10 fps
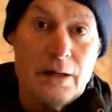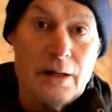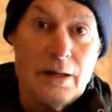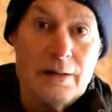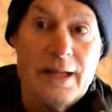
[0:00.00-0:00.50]

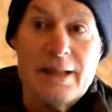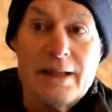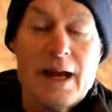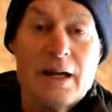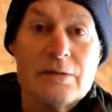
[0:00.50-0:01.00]
and then
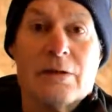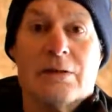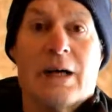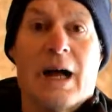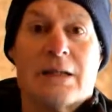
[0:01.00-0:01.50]
that
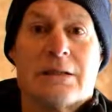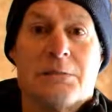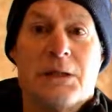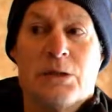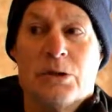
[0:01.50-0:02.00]
has to
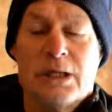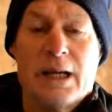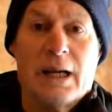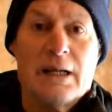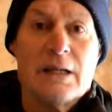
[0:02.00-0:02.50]
be done
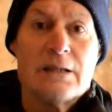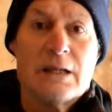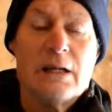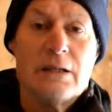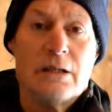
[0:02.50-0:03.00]
again in
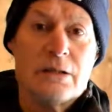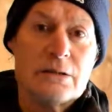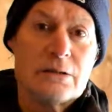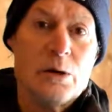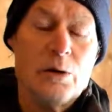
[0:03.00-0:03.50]
10
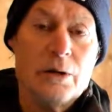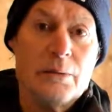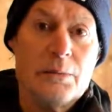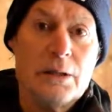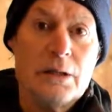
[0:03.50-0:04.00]
years'
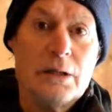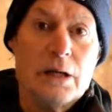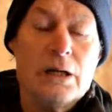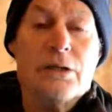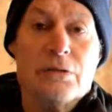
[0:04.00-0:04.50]
time,
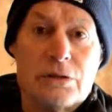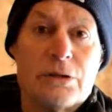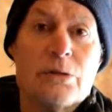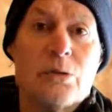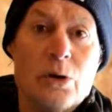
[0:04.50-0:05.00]
and you
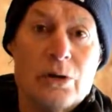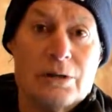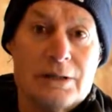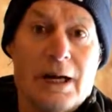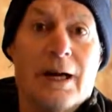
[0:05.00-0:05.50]
still got
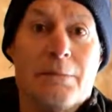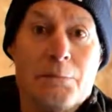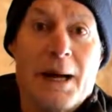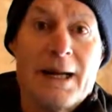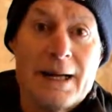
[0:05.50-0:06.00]
the same
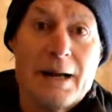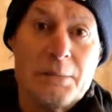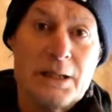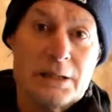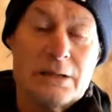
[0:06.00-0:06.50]
bad
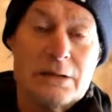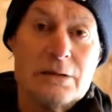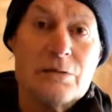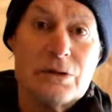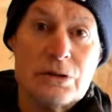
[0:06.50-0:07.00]
habits,
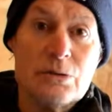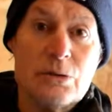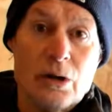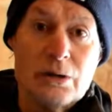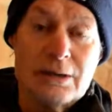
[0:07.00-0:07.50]
you still
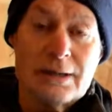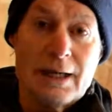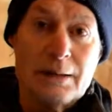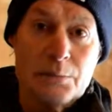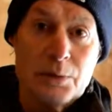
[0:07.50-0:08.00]
got the
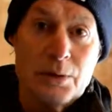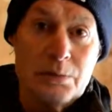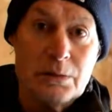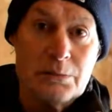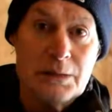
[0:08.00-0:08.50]
same
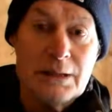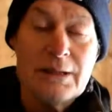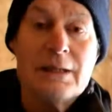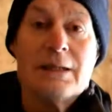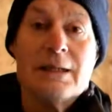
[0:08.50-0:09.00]
problem,
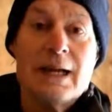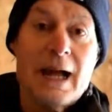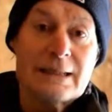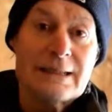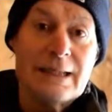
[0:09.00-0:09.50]
the
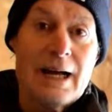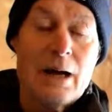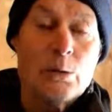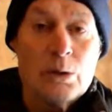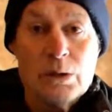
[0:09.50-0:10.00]
acid
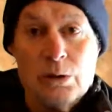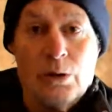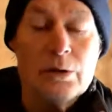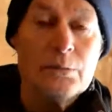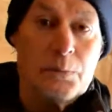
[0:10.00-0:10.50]

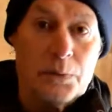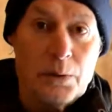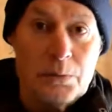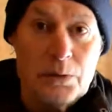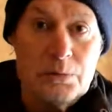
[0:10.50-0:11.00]
alkaline
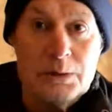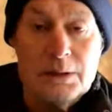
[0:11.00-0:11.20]
problem.